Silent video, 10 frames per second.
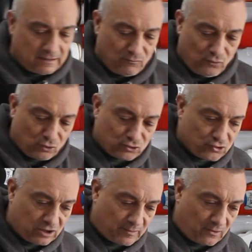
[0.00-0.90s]
Not
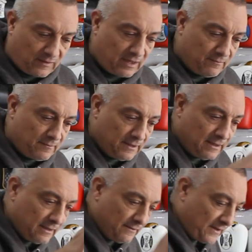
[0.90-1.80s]
sure about them.
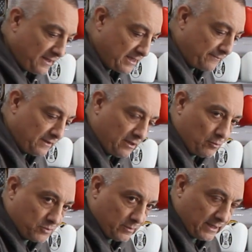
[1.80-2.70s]
They definitely go
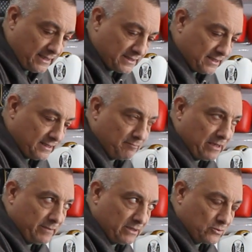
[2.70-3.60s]
up to an 18,
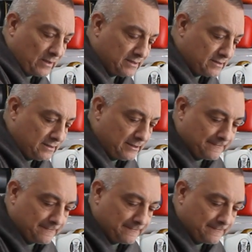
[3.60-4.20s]
maybe a 20.